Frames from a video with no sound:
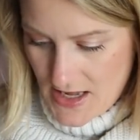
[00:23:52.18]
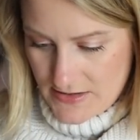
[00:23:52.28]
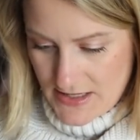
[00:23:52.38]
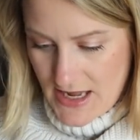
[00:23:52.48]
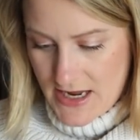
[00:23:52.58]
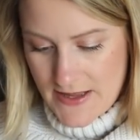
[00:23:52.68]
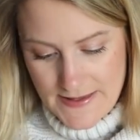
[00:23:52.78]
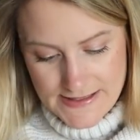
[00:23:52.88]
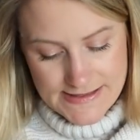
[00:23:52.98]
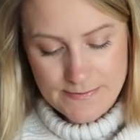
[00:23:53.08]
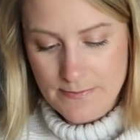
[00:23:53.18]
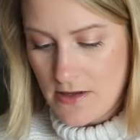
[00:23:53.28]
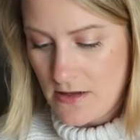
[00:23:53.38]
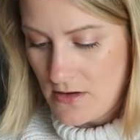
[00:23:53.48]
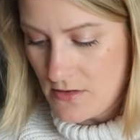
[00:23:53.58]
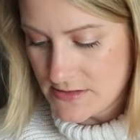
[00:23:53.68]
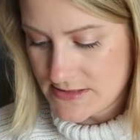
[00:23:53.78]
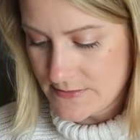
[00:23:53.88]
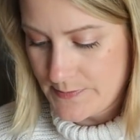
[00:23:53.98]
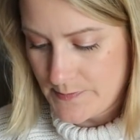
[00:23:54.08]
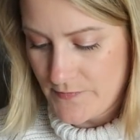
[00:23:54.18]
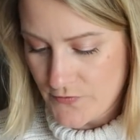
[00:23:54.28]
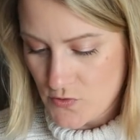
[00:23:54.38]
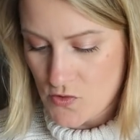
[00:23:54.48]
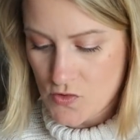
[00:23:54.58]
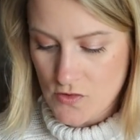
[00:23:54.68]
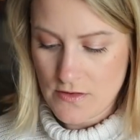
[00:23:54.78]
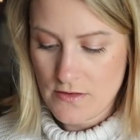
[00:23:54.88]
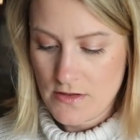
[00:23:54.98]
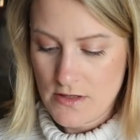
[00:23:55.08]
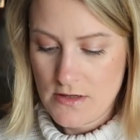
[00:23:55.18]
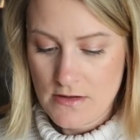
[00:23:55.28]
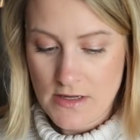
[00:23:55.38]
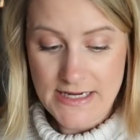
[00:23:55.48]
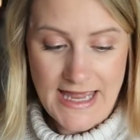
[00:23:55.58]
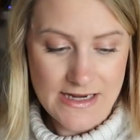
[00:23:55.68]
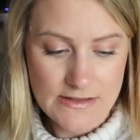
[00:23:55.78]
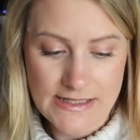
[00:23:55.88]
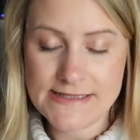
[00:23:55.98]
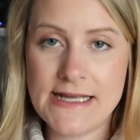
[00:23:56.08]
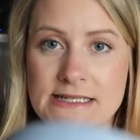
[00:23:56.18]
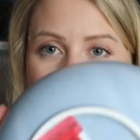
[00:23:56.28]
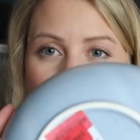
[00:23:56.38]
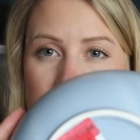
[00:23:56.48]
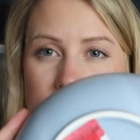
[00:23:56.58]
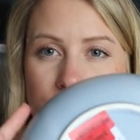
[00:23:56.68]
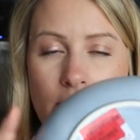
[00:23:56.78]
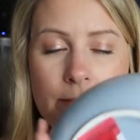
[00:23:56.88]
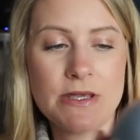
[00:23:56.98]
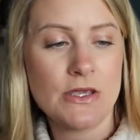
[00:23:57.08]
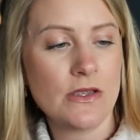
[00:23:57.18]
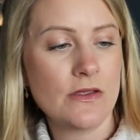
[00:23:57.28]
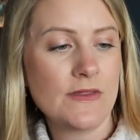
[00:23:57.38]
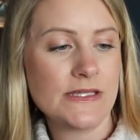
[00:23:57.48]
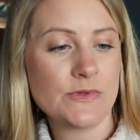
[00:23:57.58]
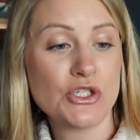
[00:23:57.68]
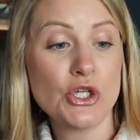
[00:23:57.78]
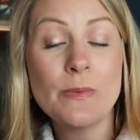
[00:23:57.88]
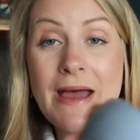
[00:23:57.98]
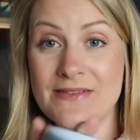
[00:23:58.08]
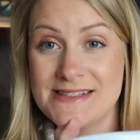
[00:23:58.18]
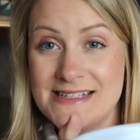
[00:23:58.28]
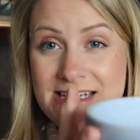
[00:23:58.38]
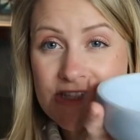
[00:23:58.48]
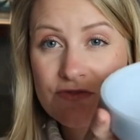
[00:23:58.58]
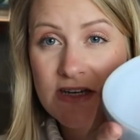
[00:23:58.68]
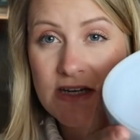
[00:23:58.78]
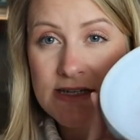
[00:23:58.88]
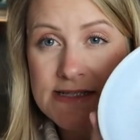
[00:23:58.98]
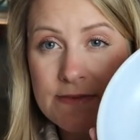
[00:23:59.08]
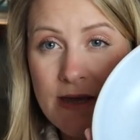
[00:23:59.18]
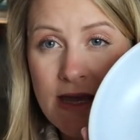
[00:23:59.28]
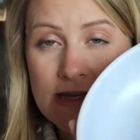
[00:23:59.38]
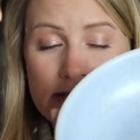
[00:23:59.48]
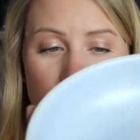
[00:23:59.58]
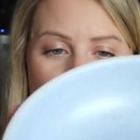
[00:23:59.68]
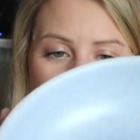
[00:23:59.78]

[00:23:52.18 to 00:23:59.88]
Okay, and then some pots for, again, like salady bits for barbecue. These were £2 each, really nicely made.